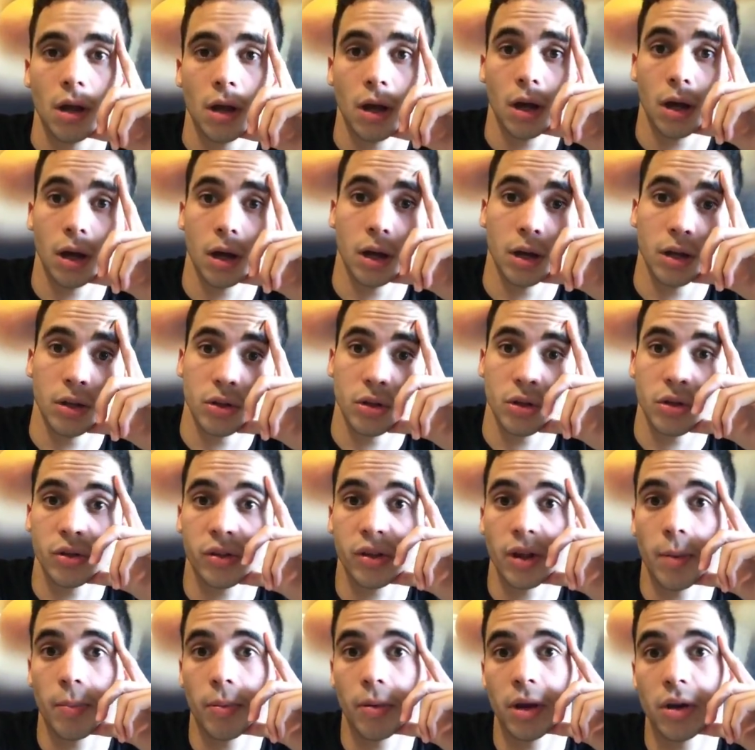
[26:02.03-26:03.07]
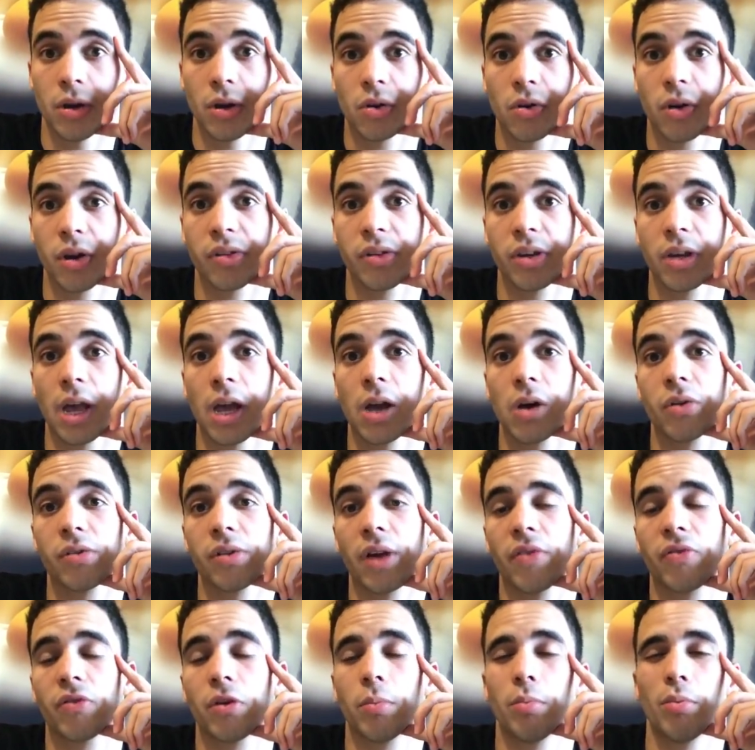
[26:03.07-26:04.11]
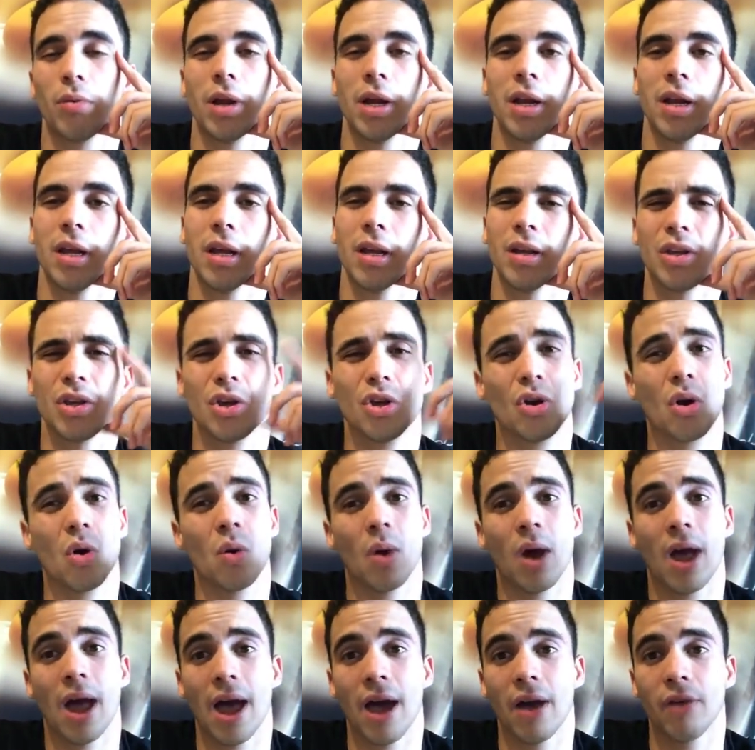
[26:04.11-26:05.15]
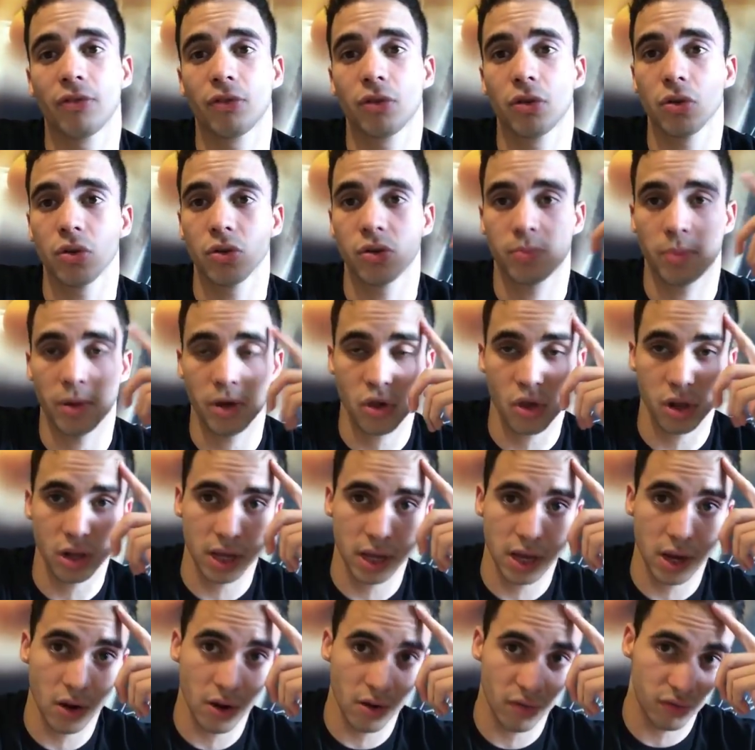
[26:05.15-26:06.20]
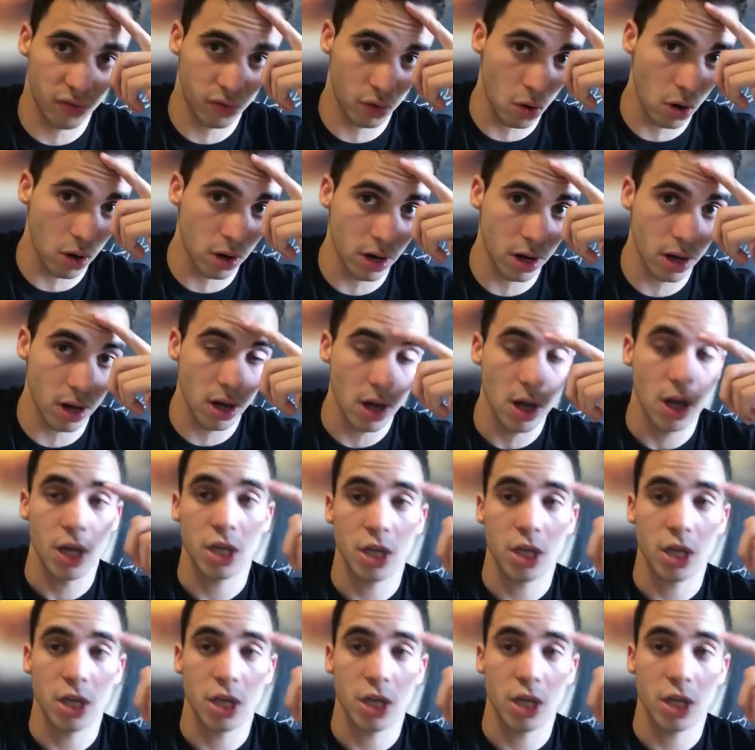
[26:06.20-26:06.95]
Do you separate your crested geckos after breeding? You don't have to, especially here in Florida.